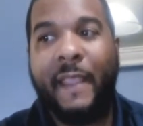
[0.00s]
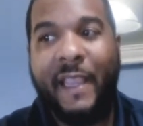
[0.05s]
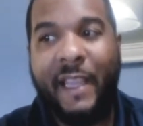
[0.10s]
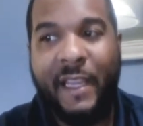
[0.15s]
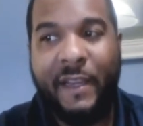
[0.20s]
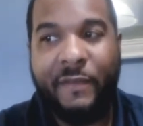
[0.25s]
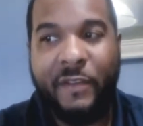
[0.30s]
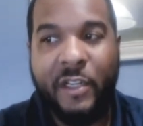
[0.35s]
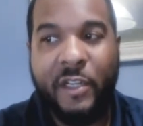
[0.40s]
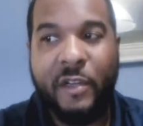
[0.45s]

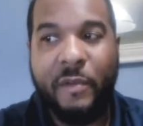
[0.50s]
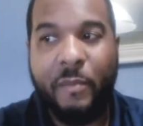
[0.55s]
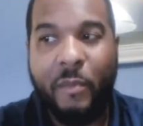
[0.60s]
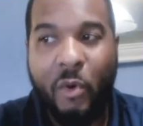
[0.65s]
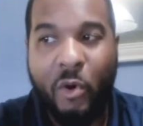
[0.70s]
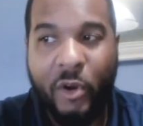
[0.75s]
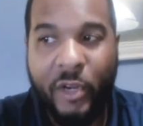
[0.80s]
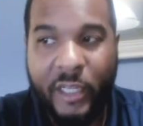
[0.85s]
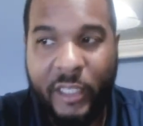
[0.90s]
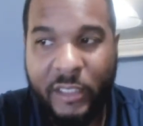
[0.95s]
Even in the
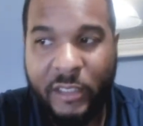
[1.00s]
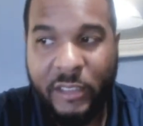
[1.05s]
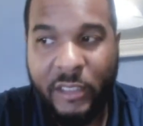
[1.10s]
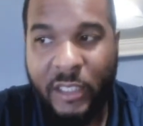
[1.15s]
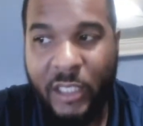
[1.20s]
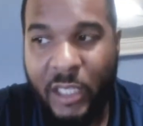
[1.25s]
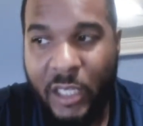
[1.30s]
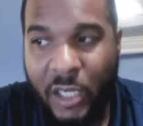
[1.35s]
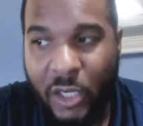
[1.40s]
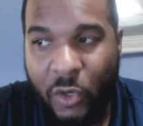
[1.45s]
morning
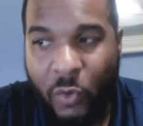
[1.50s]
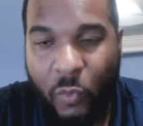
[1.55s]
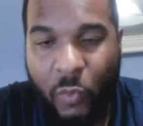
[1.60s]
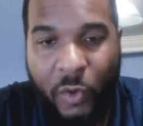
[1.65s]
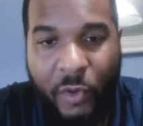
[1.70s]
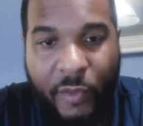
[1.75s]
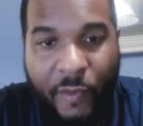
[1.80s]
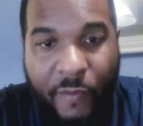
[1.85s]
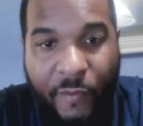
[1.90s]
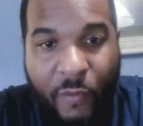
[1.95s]

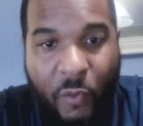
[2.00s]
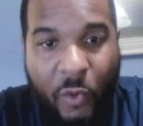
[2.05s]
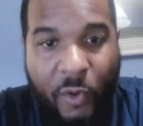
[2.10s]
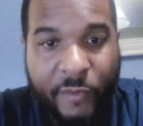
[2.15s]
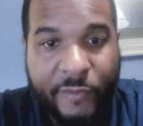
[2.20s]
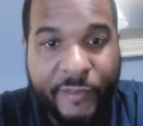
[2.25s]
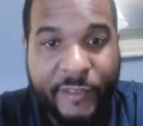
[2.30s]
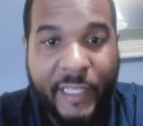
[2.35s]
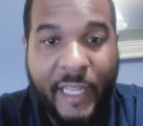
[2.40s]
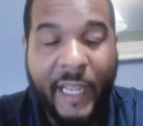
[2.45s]
were the
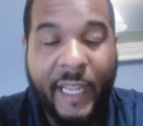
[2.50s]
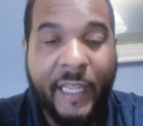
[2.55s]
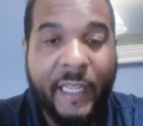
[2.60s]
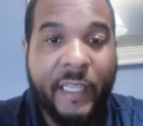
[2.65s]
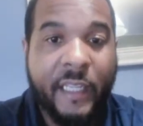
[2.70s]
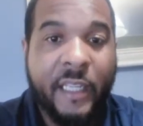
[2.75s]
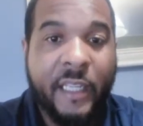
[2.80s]
fourth day."